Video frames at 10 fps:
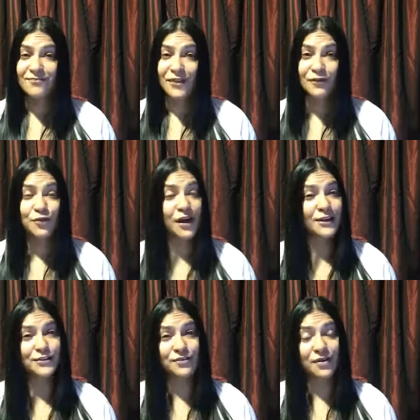if you
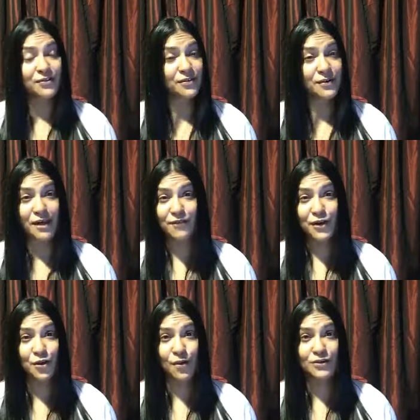guys don't have
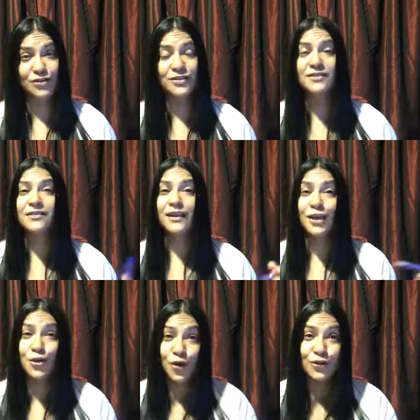any questions,
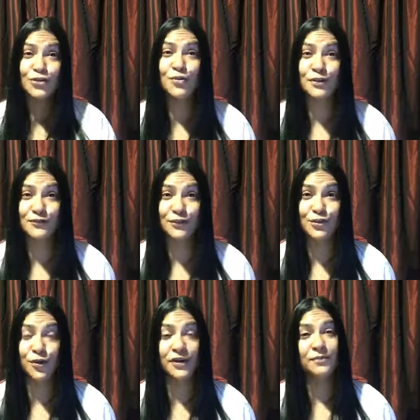thank you all so much for
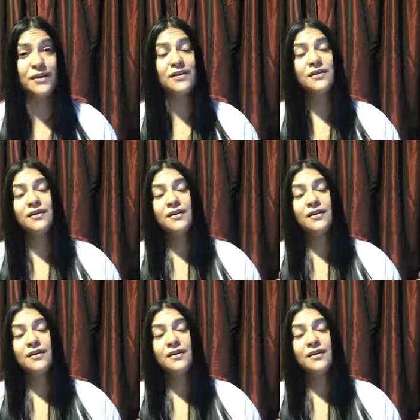joining me